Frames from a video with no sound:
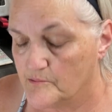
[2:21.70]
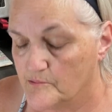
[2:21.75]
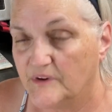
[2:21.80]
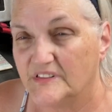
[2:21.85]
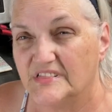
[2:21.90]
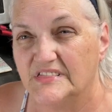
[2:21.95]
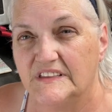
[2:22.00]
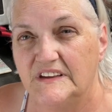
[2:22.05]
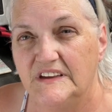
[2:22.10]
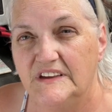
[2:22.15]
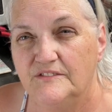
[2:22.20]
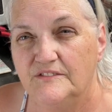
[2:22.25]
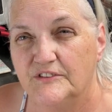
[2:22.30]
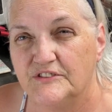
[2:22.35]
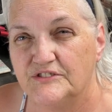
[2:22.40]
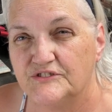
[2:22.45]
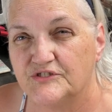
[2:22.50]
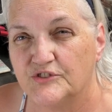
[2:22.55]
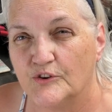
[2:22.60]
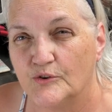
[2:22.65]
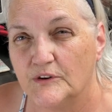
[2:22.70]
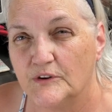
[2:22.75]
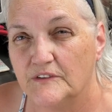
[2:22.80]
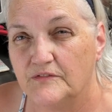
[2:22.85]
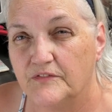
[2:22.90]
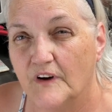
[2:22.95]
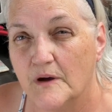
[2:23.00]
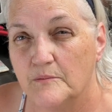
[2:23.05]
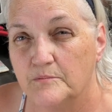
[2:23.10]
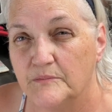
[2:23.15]
believe it's
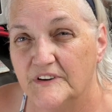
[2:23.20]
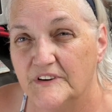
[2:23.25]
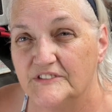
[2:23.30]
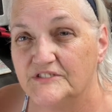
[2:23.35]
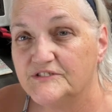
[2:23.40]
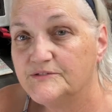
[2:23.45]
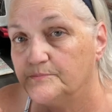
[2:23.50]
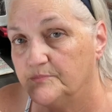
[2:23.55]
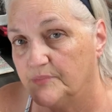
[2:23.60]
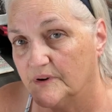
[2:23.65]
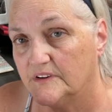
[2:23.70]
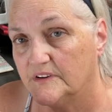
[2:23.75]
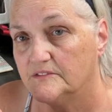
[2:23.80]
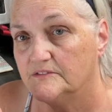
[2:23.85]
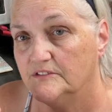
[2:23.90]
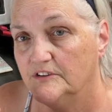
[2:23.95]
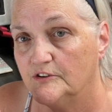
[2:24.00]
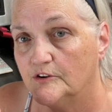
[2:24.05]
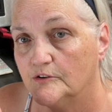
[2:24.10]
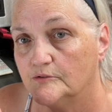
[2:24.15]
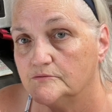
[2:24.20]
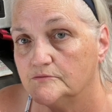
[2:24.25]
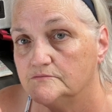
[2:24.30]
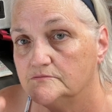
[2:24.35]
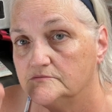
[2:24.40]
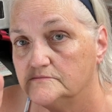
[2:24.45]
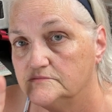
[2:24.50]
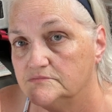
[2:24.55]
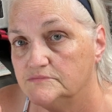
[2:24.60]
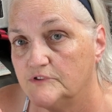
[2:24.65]
35 minutes, but you know,
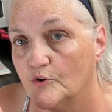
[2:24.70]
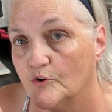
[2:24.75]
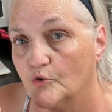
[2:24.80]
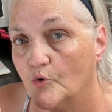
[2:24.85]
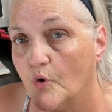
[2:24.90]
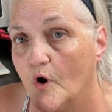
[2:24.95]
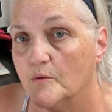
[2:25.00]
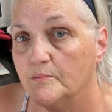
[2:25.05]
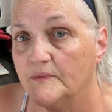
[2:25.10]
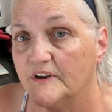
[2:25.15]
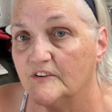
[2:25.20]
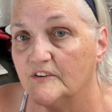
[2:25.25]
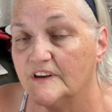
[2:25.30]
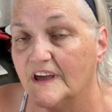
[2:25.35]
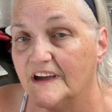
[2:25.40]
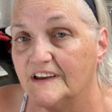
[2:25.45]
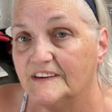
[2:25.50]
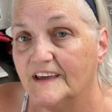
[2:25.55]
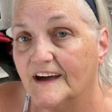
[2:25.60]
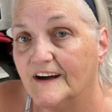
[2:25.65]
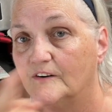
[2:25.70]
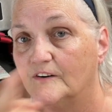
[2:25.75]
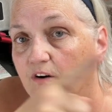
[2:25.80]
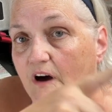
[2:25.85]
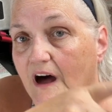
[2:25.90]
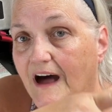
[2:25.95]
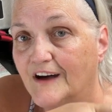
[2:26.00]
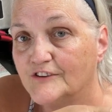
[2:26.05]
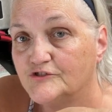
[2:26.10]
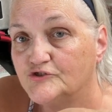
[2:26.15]
don't quote me on that now.
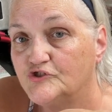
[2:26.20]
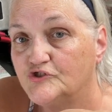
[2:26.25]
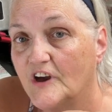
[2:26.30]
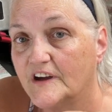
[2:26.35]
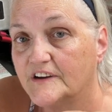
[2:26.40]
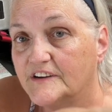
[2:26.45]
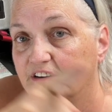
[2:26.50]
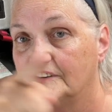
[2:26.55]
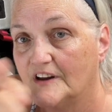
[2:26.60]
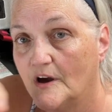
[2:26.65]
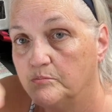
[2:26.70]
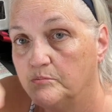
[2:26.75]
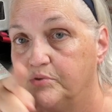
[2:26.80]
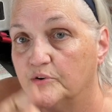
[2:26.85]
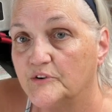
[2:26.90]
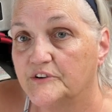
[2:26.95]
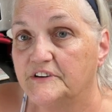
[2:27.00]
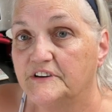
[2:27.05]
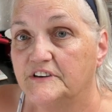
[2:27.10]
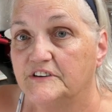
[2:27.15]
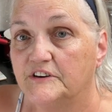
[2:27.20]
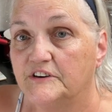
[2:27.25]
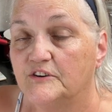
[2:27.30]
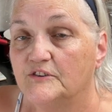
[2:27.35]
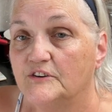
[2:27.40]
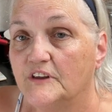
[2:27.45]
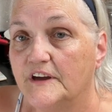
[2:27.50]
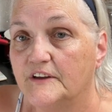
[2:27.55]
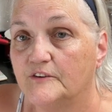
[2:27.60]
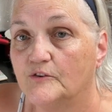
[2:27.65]
I'll check and I'll put it in
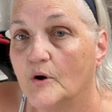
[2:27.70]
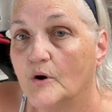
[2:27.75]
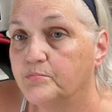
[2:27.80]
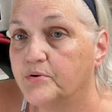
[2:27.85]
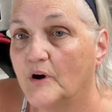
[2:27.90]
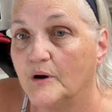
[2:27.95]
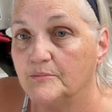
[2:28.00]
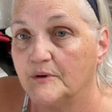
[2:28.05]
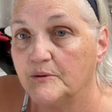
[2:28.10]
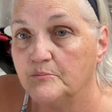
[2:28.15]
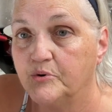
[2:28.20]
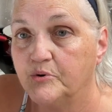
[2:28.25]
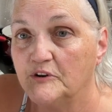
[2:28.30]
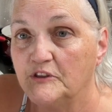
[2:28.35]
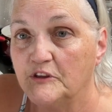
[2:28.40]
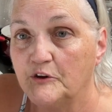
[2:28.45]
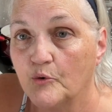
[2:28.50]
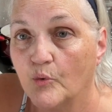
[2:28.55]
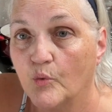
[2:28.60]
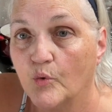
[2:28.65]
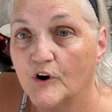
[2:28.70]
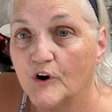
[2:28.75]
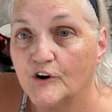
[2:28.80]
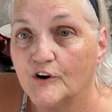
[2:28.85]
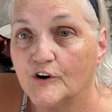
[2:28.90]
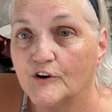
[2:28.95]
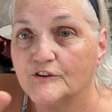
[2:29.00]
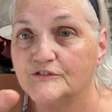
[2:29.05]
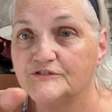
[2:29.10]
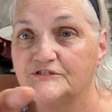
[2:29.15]
here later. I'll probably put little
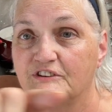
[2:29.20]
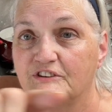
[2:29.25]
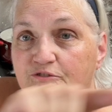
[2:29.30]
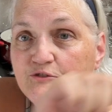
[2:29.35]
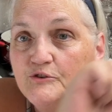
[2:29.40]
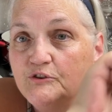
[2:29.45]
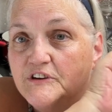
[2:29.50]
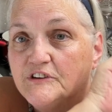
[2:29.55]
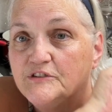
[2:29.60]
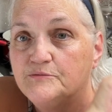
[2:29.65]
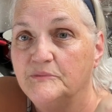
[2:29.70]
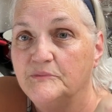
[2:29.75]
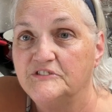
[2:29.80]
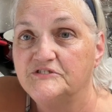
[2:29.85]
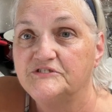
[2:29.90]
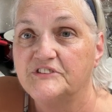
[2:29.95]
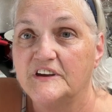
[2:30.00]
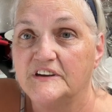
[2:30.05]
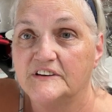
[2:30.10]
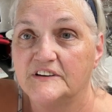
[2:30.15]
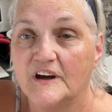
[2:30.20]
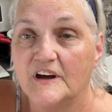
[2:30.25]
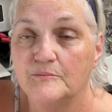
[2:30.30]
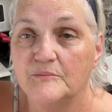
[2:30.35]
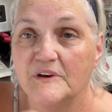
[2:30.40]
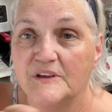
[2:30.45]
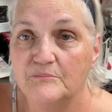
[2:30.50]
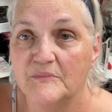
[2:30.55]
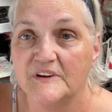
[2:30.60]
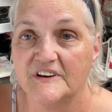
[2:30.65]
words underneath me saying how
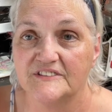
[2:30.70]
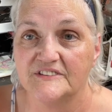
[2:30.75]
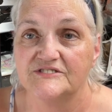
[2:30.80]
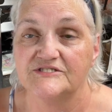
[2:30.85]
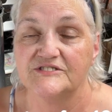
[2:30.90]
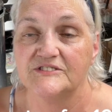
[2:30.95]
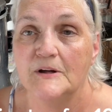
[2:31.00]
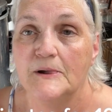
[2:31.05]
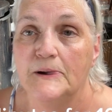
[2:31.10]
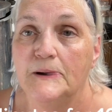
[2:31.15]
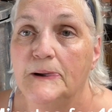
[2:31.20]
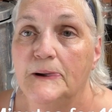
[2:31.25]
many minutes.